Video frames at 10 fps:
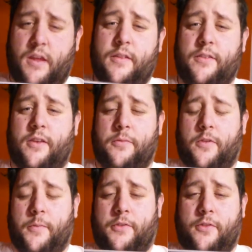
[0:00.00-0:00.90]
This comes
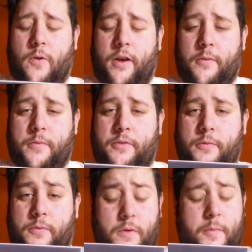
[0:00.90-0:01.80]
from a story which
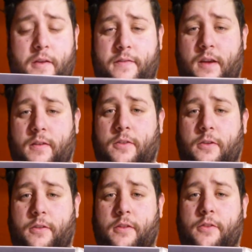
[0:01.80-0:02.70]
was one of my favorites
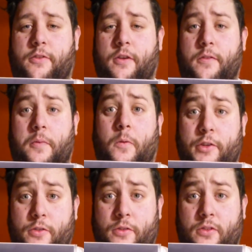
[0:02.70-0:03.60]
earlier this year, from Original